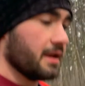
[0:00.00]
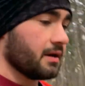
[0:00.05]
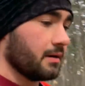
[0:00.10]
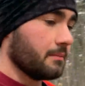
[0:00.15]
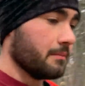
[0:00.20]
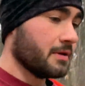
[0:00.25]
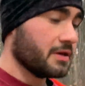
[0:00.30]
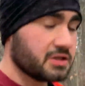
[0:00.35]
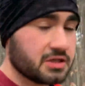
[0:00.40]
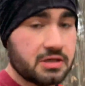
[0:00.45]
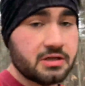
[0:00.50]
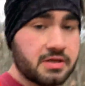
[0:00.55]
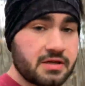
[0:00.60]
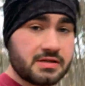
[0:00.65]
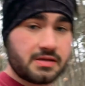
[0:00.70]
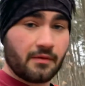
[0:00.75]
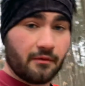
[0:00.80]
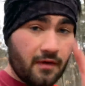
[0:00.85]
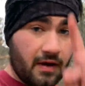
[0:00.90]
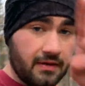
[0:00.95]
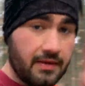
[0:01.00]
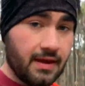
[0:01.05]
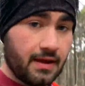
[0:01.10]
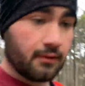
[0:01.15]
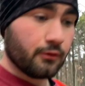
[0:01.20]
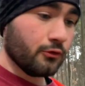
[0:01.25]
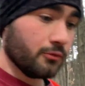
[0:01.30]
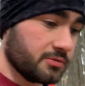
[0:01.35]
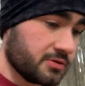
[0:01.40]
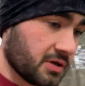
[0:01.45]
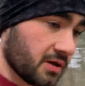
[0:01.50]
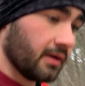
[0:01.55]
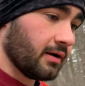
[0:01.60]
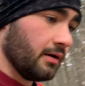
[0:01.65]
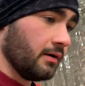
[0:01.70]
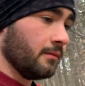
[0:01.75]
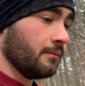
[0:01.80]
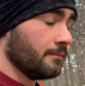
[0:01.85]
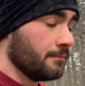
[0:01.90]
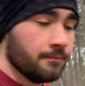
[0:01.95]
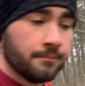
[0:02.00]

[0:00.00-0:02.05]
it a mission just to find that loop trail.